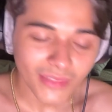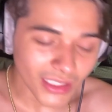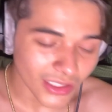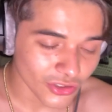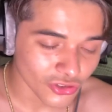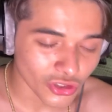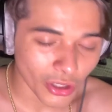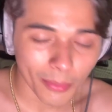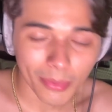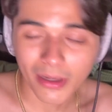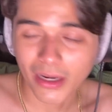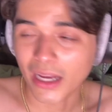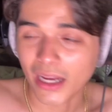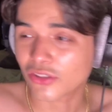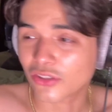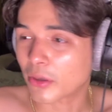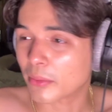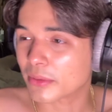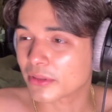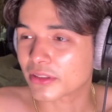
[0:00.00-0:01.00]
Drop a like,
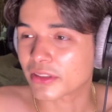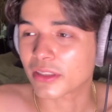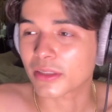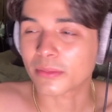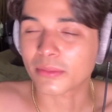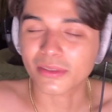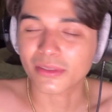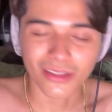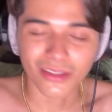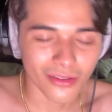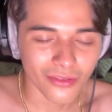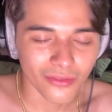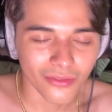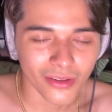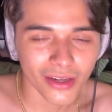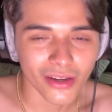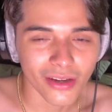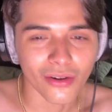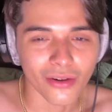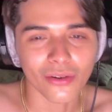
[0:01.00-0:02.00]
drop a sub, share the
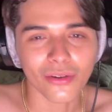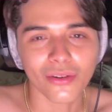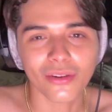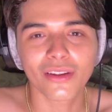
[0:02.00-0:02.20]
video.